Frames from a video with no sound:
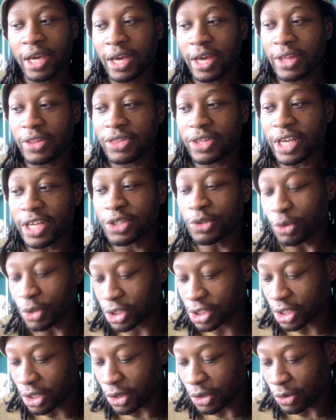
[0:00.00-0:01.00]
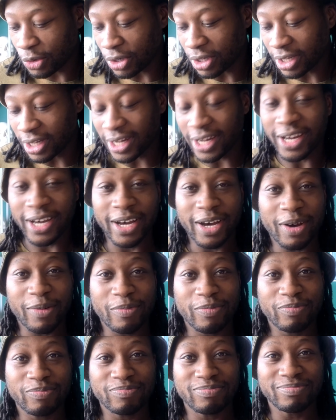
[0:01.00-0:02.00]
There's also
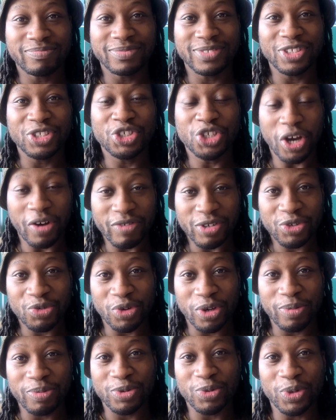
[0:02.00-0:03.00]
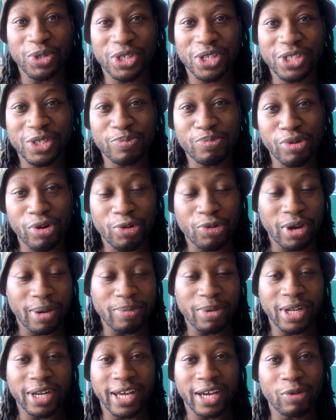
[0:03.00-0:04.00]
JavaScript, which is a
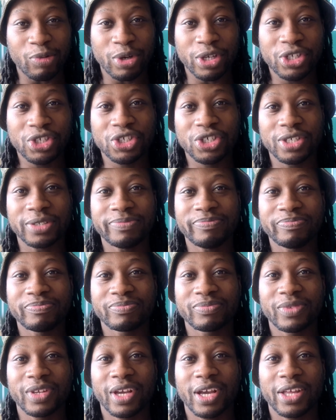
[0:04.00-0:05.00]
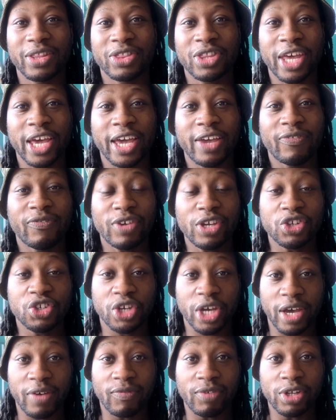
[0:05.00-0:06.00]
programming language. They feature
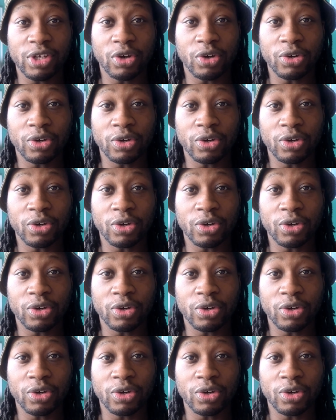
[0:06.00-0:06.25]
heavily on